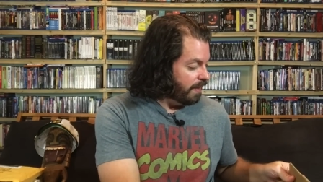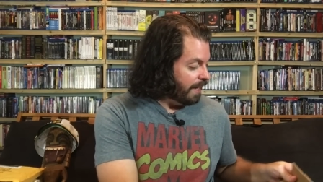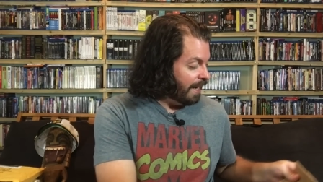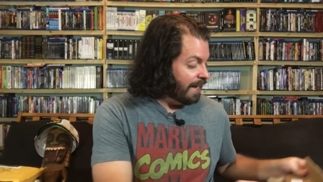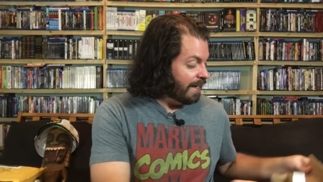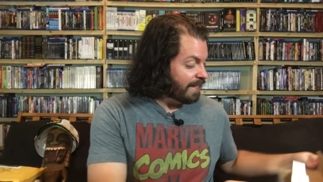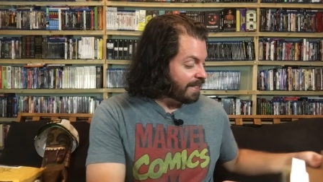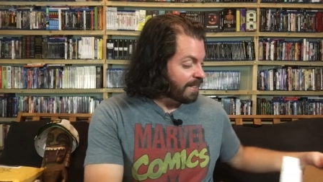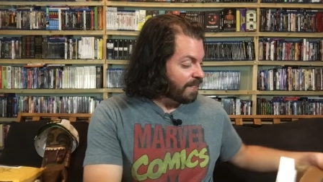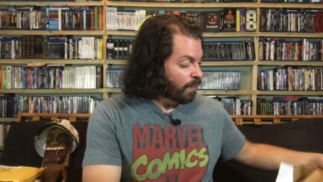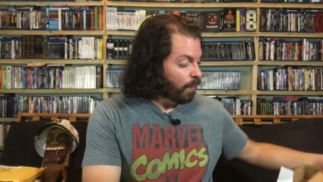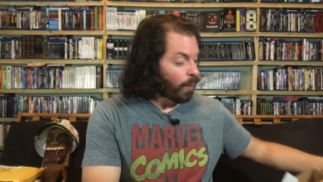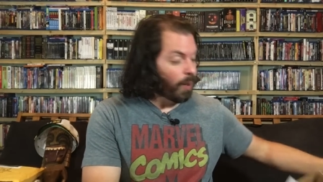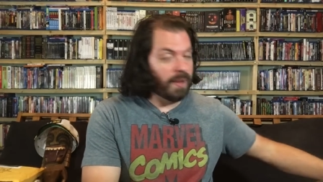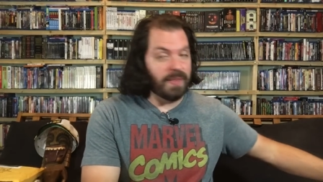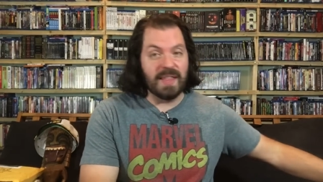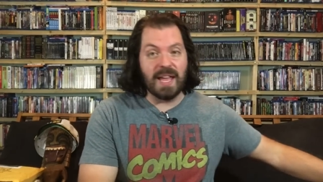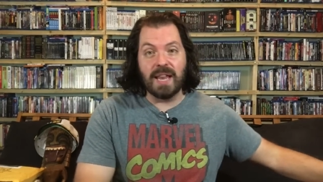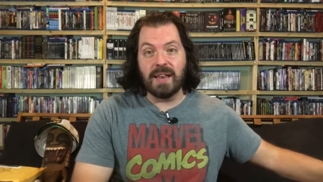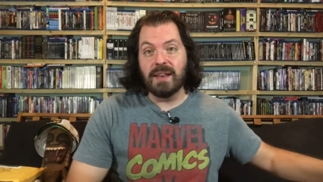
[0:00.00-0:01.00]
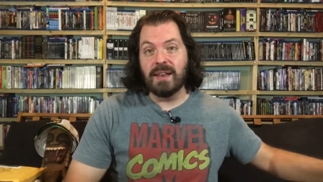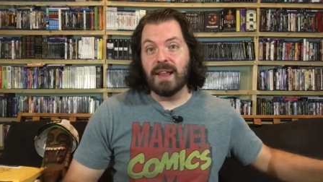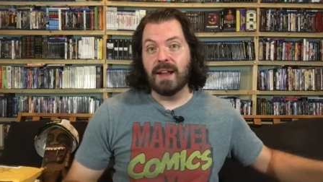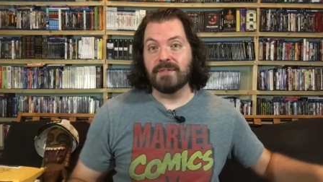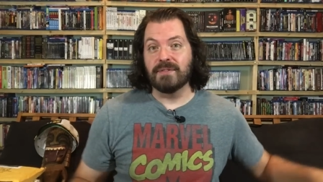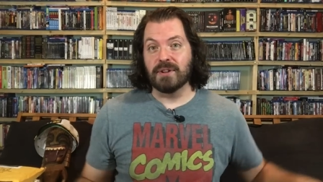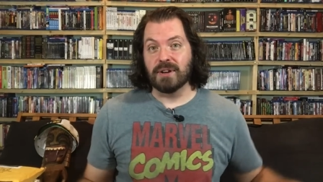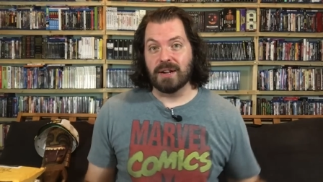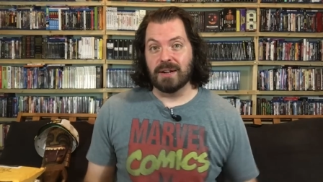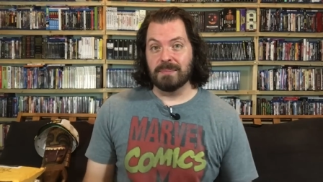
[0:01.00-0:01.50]
And it's the one that
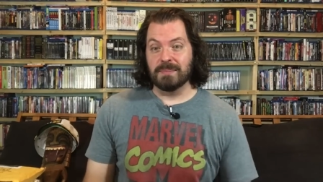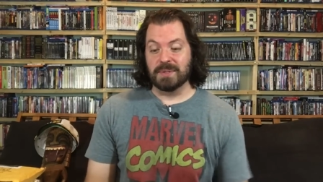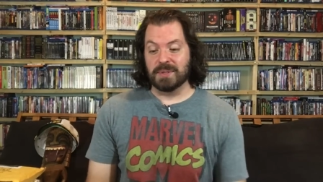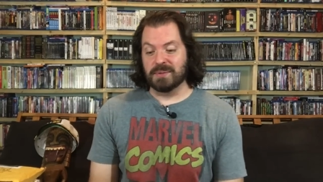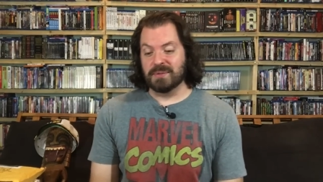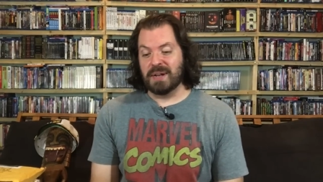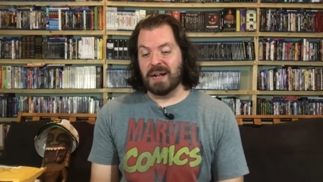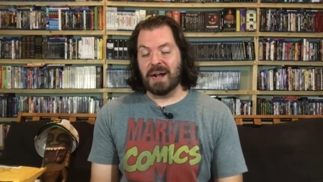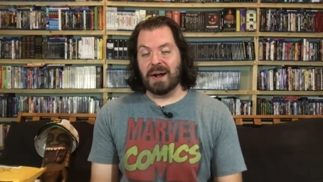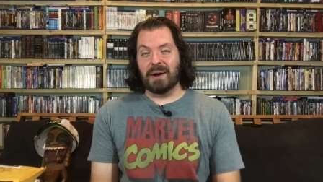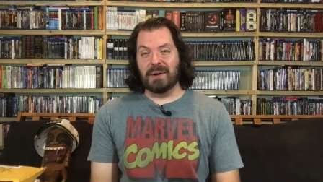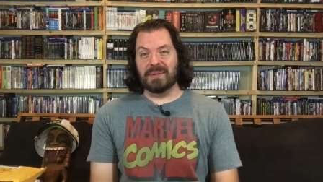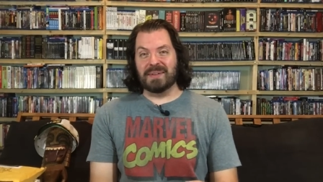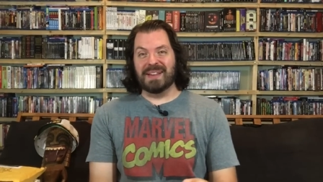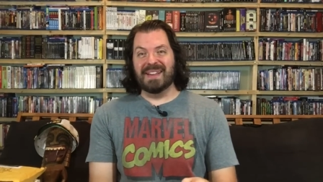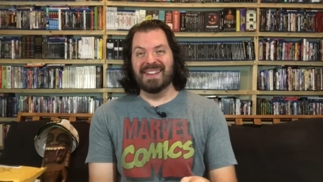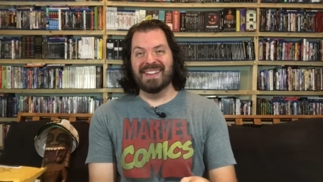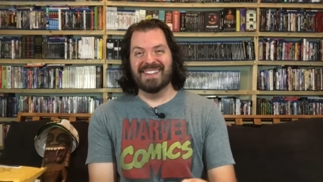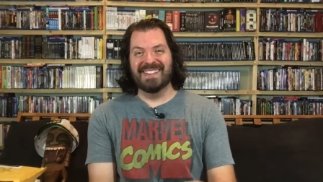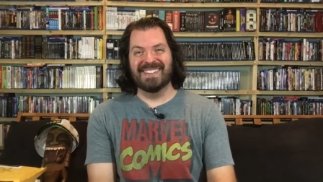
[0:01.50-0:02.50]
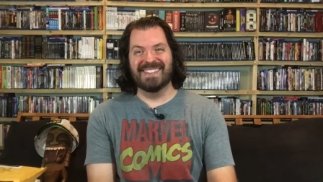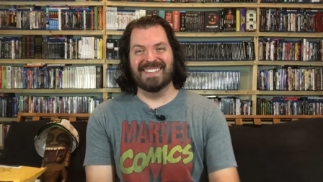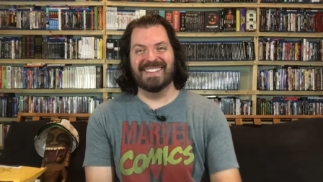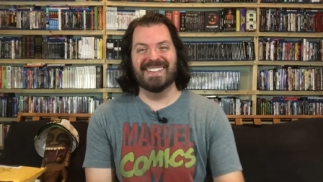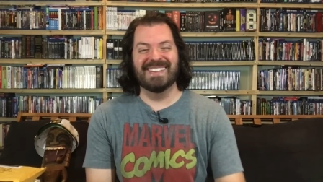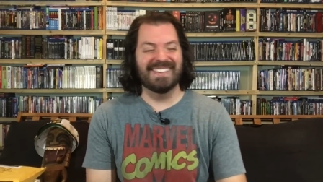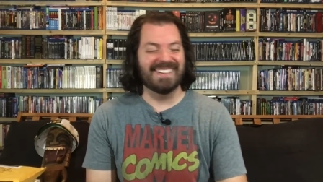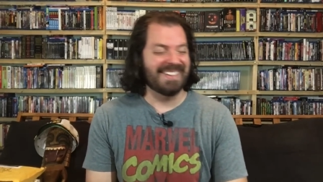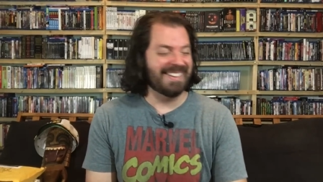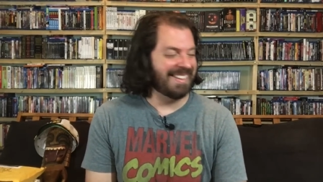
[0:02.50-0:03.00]
never comes around.
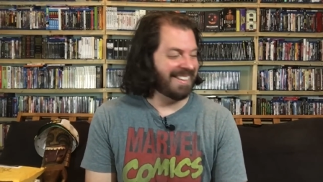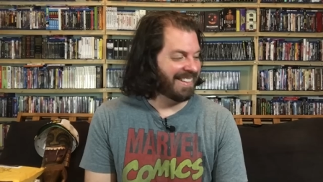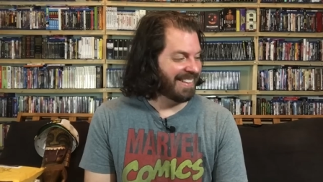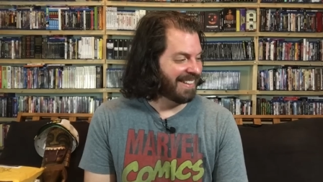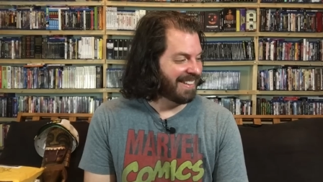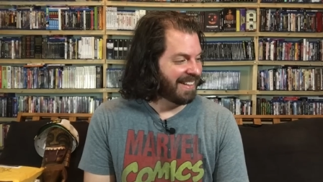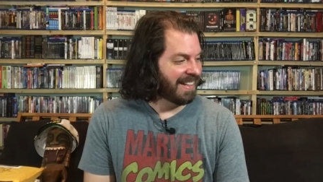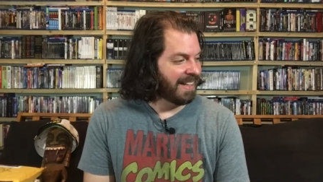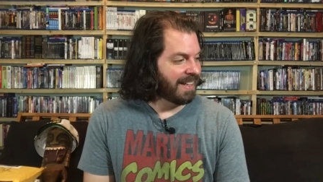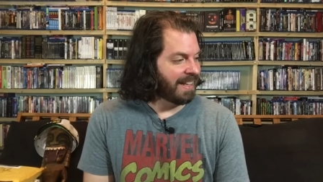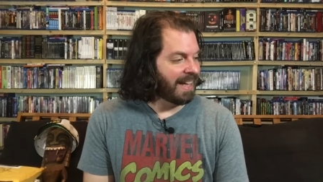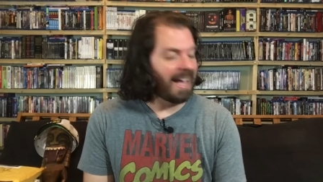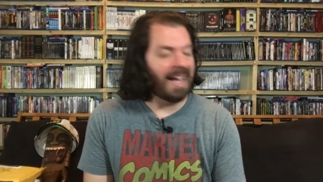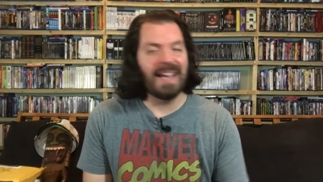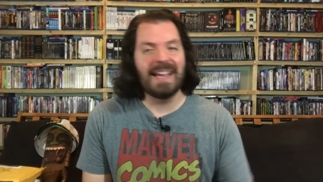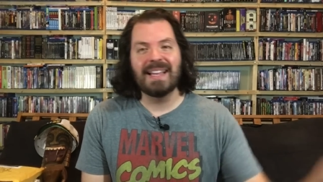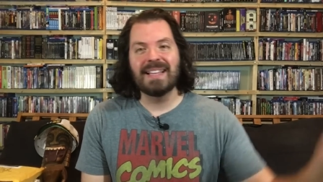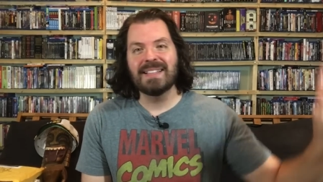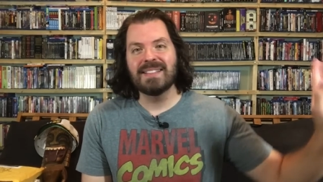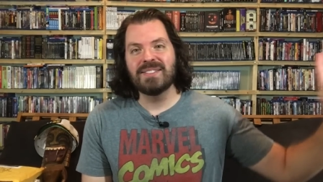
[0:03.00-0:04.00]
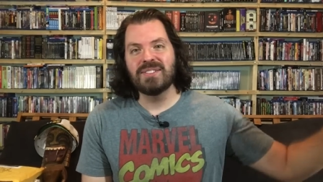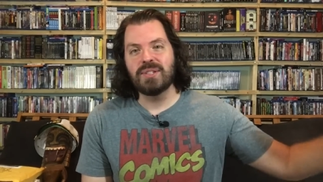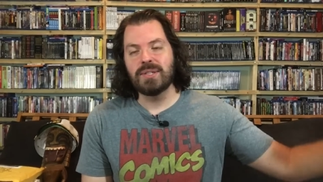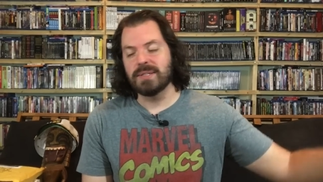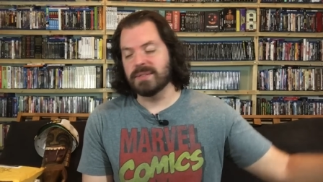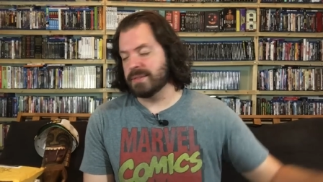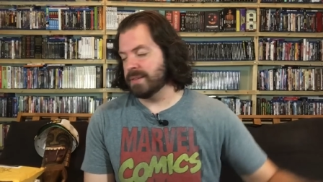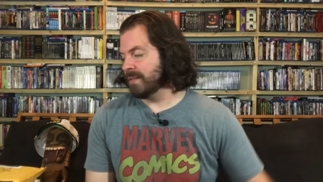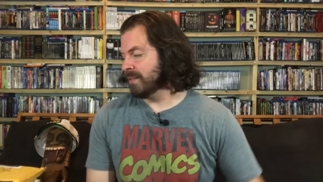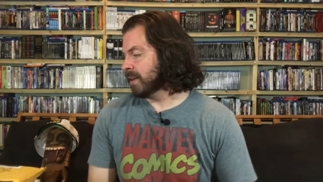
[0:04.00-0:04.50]
And
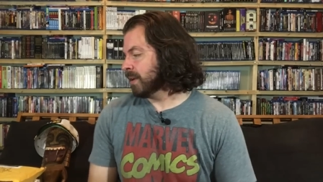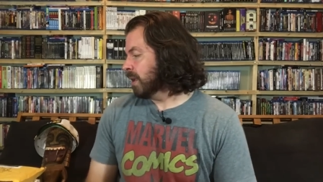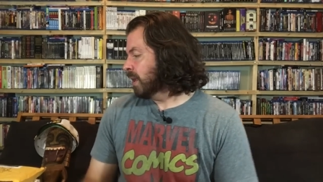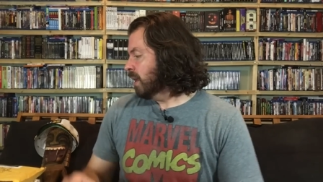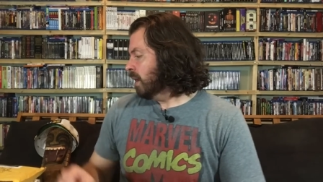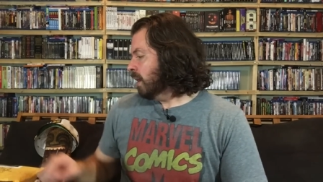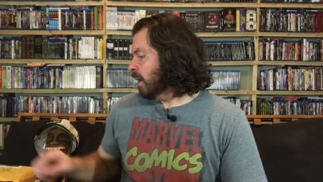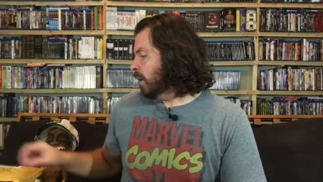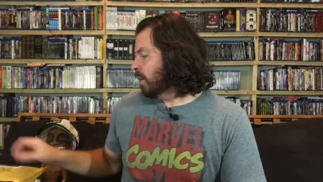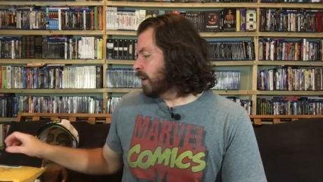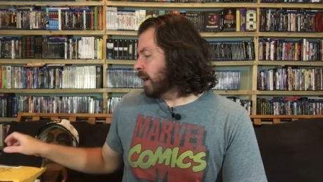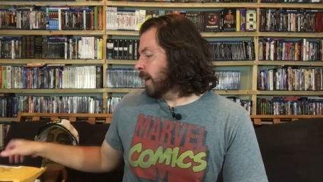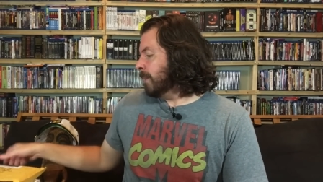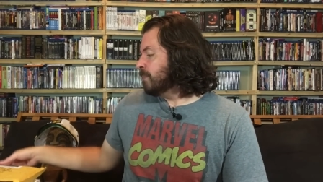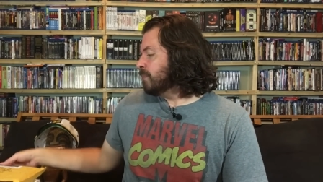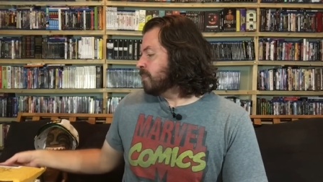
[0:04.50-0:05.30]
she's leaving. Okay.